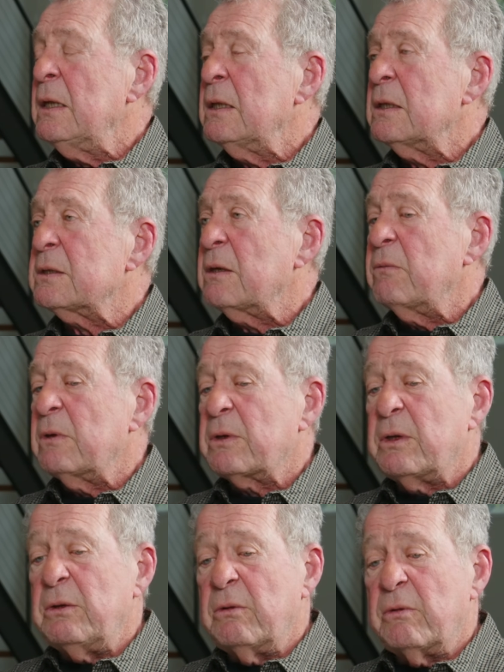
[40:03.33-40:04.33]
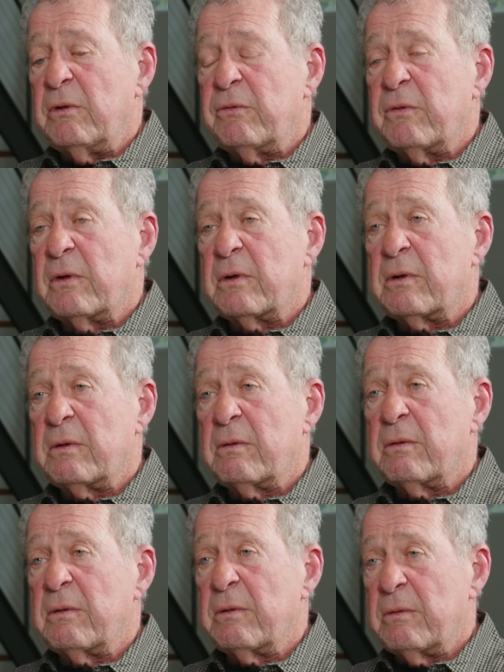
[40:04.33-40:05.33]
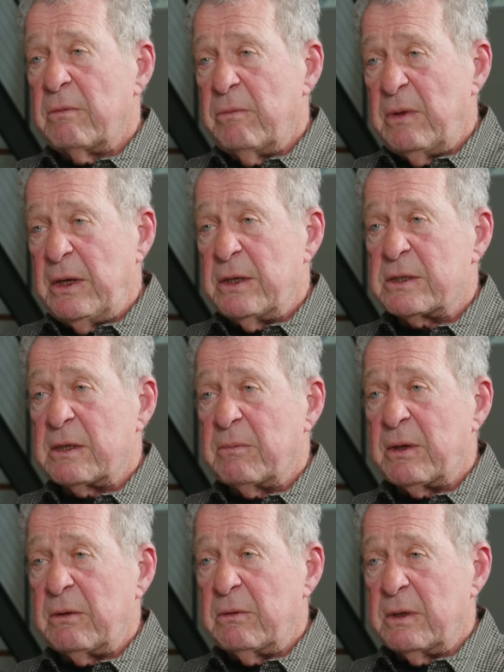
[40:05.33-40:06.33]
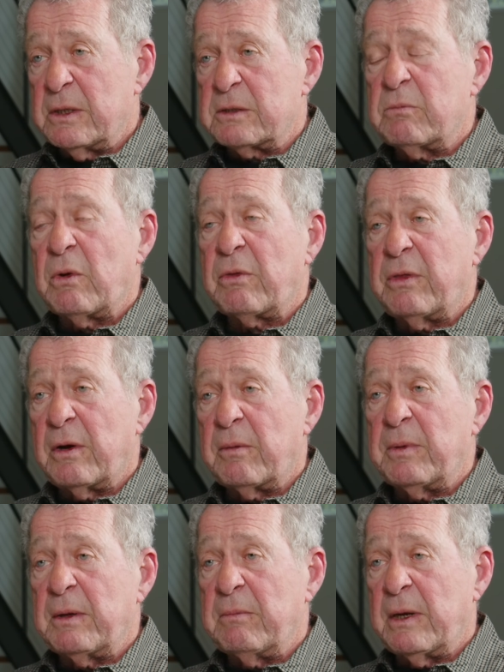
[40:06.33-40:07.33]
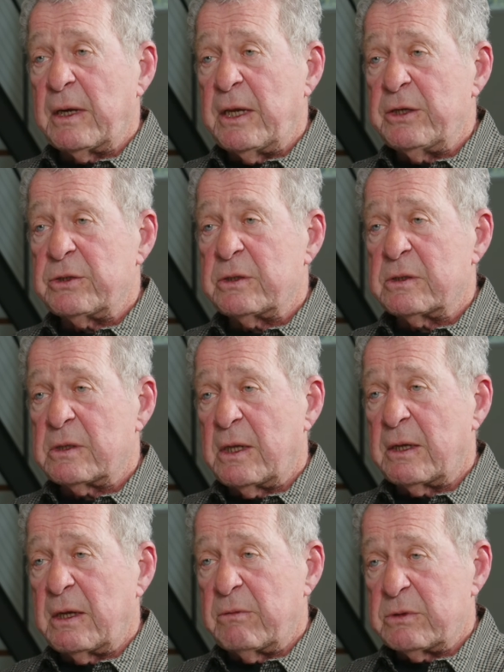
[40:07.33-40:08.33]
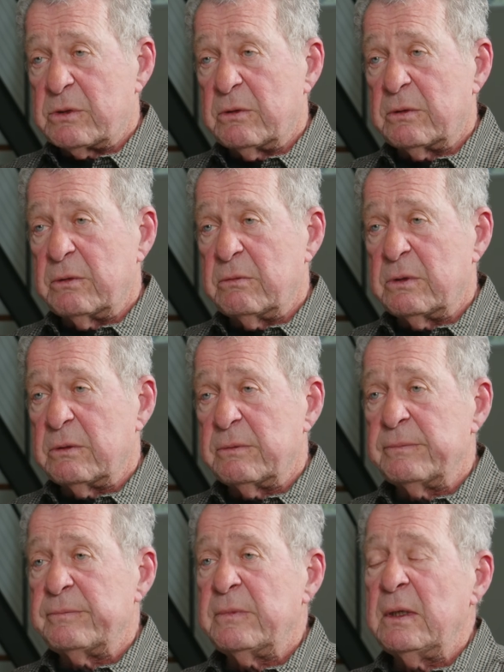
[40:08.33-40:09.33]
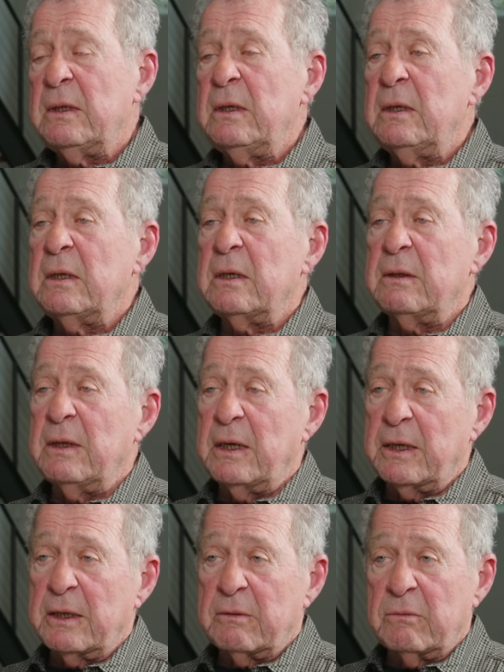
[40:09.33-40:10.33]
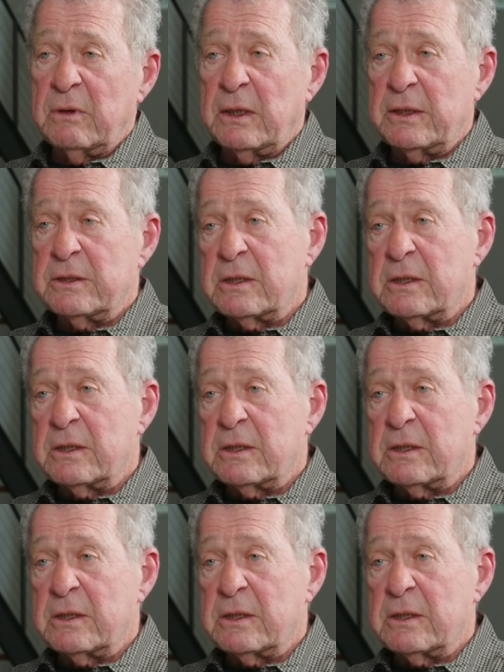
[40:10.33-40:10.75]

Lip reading: They'll say, well, can you refer me to somebody who does both therapy and medications like I was told you do? And then I get really